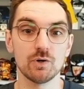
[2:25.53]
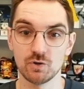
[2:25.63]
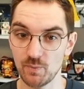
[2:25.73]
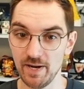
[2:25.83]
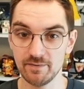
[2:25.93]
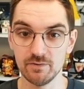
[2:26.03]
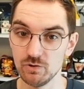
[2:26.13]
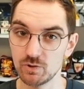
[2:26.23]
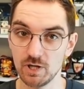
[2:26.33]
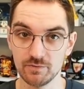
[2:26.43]
create a new
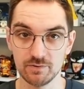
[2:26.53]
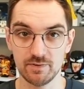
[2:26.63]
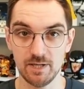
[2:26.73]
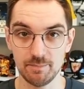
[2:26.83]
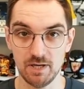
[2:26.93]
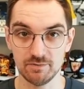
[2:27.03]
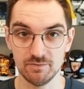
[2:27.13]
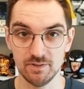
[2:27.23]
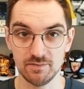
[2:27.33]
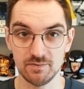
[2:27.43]
content type out of
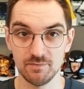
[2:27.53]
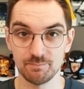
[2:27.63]
it.